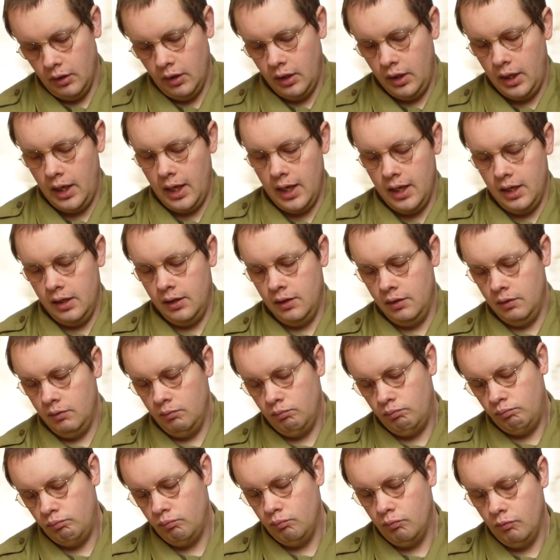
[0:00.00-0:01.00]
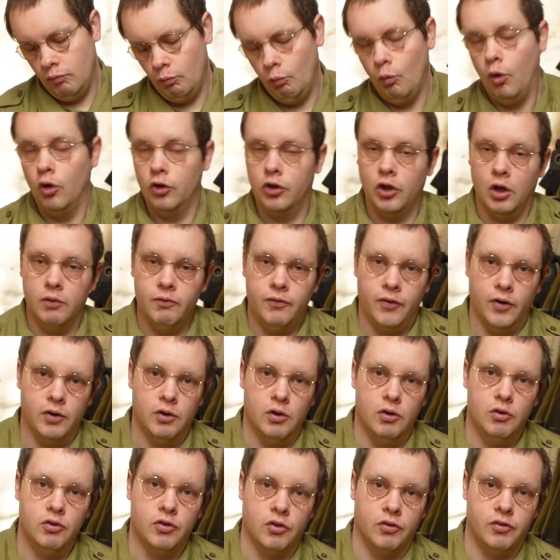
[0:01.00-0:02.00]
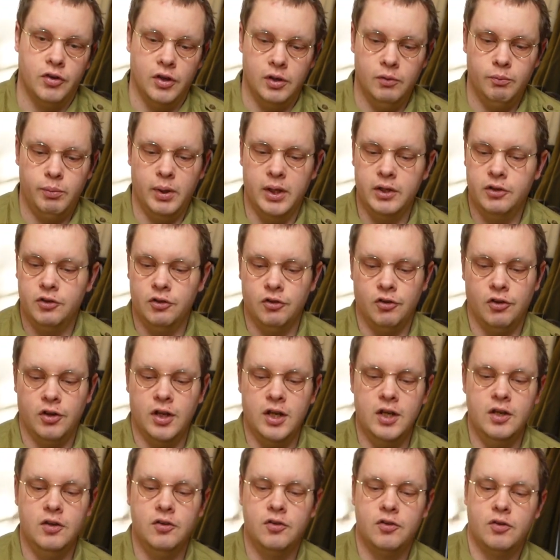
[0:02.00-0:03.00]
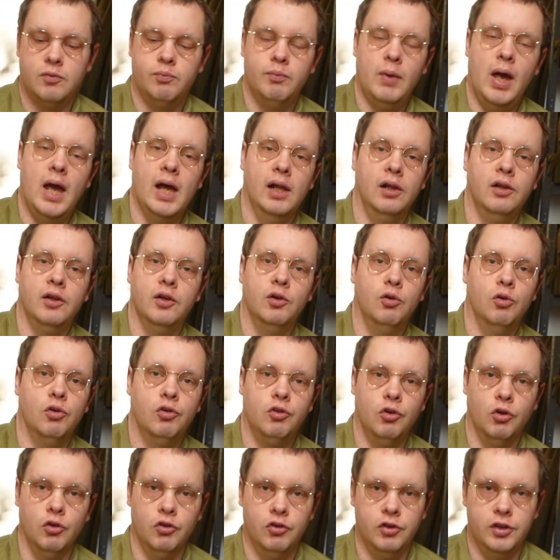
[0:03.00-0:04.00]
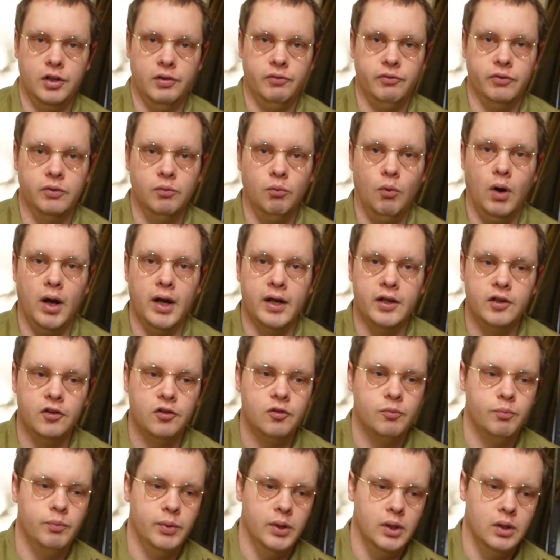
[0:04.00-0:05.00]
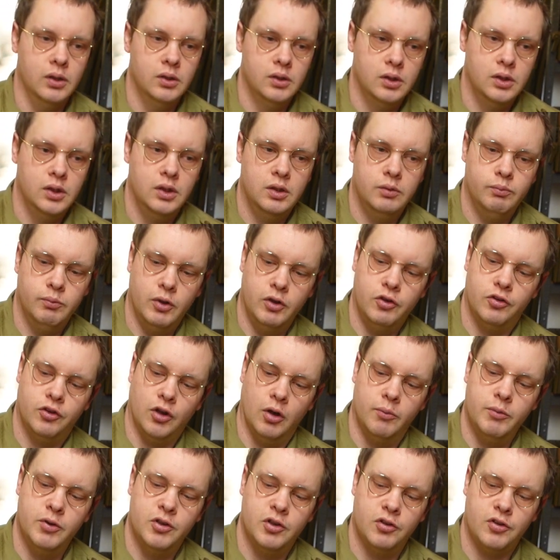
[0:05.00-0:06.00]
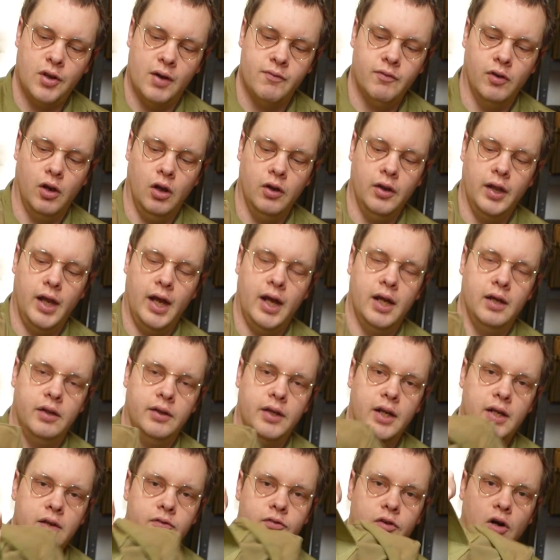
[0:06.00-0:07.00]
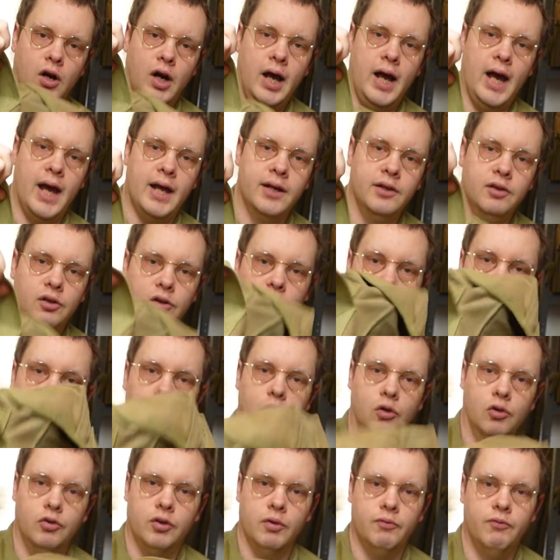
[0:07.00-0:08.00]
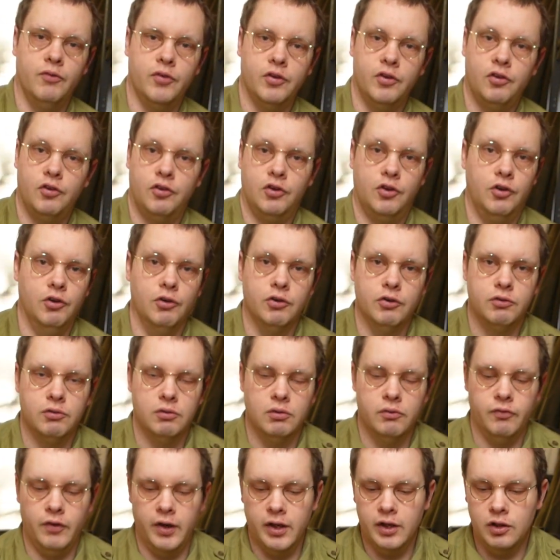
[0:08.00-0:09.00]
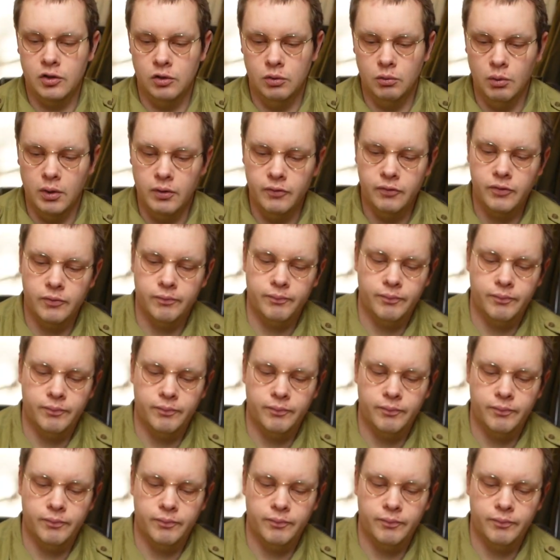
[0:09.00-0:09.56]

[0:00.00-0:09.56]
In wartime photos I've seen pictures of these held in all sorts of different ways, but most of the time you just have it like that, and then you've got a handle or something to secure it to a vehicle with.